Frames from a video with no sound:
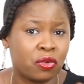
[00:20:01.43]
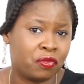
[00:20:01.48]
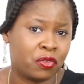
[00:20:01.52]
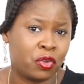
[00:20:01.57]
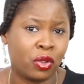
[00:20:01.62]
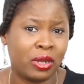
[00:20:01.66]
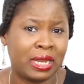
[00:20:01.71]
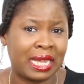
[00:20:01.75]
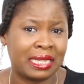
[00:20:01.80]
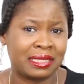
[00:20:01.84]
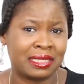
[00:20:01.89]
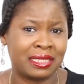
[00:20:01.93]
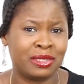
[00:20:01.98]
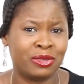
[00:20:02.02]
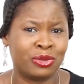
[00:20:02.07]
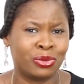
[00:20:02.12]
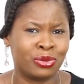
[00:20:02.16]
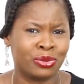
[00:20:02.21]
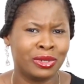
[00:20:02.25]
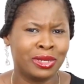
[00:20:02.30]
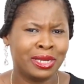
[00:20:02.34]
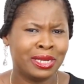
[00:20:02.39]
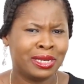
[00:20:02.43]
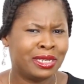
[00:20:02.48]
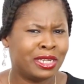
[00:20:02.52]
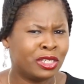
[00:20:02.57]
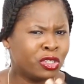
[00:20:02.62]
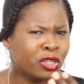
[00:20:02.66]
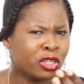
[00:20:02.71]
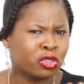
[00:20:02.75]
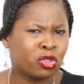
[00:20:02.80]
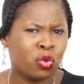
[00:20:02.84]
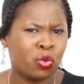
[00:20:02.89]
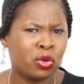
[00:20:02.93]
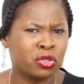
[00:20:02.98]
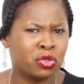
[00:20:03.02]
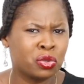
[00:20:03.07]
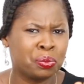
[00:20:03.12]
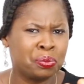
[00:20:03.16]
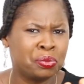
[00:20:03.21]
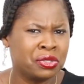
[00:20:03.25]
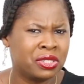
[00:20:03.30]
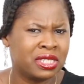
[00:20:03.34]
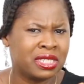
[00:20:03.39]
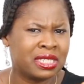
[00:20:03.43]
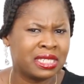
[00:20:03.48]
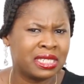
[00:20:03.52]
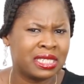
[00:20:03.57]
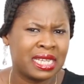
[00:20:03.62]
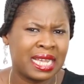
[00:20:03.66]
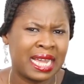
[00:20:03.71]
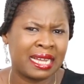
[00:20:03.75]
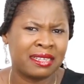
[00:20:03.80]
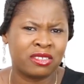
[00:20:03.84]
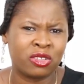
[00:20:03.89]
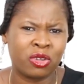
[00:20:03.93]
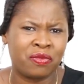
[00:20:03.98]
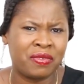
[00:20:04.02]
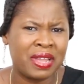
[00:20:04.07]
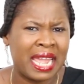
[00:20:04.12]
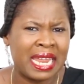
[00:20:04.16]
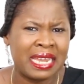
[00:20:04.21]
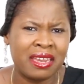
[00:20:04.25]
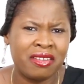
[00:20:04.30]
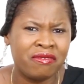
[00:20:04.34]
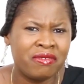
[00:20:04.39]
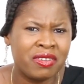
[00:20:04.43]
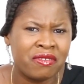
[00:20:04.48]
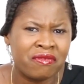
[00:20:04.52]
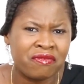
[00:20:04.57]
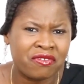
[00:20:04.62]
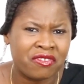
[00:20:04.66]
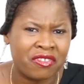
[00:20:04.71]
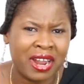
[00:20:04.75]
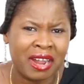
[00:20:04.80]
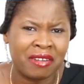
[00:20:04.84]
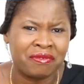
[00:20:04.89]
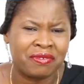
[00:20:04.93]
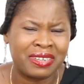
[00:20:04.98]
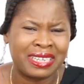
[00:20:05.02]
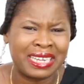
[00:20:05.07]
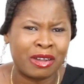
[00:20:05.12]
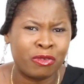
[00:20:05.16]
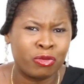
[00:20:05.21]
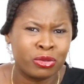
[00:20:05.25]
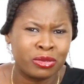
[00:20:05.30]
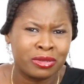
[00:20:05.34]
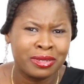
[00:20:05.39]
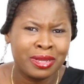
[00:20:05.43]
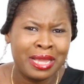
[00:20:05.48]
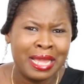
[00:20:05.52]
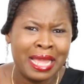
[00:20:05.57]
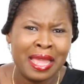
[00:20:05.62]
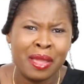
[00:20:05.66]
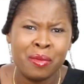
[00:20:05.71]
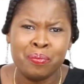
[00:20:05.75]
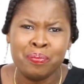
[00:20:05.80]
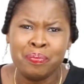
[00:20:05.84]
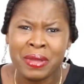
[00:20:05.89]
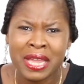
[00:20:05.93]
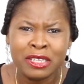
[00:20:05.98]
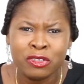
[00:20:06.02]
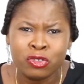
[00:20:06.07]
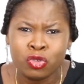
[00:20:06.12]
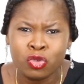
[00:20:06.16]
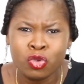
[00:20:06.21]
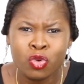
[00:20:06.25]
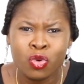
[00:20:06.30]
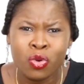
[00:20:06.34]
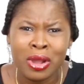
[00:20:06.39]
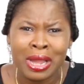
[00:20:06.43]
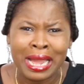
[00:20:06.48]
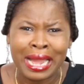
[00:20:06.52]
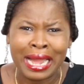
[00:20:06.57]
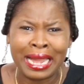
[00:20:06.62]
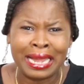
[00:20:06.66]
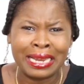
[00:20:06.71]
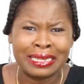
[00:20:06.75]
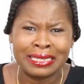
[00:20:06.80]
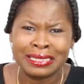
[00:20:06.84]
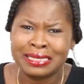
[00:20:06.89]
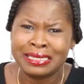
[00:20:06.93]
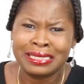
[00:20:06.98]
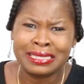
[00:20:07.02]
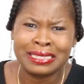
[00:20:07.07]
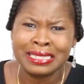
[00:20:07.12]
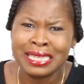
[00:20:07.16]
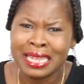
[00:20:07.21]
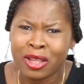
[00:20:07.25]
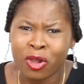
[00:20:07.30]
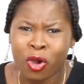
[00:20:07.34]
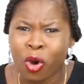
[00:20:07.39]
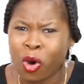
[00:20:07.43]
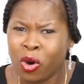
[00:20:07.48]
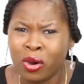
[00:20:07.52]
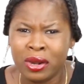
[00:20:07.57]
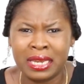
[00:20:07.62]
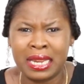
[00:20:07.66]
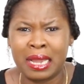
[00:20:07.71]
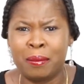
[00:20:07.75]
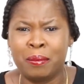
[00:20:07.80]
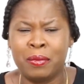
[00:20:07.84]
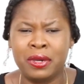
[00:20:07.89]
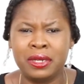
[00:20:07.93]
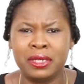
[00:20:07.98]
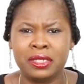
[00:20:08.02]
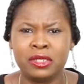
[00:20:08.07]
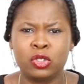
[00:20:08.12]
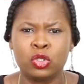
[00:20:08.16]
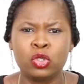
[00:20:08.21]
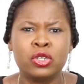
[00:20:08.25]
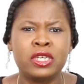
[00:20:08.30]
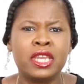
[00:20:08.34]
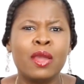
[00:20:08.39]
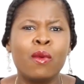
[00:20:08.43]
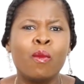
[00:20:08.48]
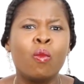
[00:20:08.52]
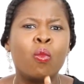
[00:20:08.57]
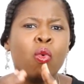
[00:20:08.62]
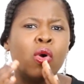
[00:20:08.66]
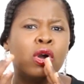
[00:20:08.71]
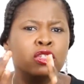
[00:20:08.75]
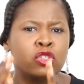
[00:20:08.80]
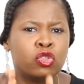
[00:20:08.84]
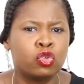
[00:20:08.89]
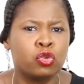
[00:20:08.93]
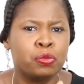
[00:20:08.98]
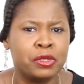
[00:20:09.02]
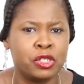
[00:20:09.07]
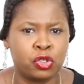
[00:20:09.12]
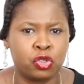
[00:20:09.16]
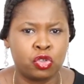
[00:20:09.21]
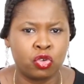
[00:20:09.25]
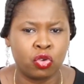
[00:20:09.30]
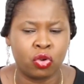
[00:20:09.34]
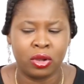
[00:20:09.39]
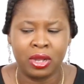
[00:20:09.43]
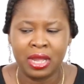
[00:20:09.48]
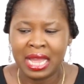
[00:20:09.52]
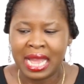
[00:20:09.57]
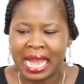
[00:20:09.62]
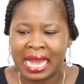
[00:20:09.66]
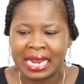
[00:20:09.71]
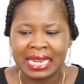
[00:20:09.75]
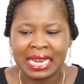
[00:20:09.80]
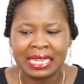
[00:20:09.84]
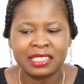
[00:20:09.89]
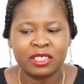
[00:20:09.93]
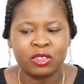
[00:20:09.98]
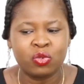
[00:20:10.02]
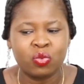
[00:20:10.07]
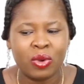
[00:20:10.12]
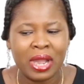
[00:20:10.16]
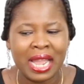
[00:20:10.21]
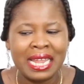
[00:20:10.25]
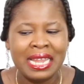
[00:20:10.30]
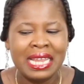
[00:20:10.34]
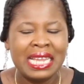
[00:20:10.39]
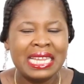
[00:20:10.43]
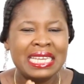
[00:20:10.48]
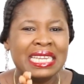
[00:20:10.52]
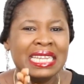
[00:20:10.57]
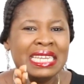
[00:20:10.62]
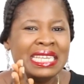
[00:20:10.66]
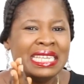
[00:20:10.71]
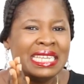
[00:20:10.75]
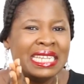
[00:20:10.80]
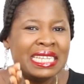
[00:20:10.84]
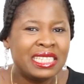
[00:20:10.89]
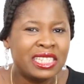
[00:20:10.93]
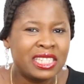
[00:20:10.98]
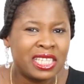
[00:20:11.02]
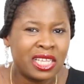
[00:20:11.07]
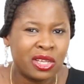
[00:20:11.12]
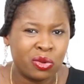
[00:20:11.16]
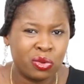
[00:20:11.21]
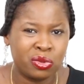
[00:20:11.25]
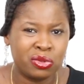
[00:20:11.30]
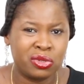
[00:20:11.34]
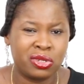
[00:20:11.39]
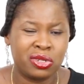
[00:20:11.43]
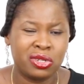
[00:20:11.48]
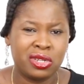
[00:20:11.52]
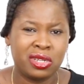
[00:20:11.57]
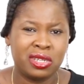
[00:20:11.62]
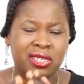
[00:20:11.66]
of dollars into. They just don't want to put it in the hands of any riffraff that will embezzle and take all their money. So they want to be sure, and that is why the details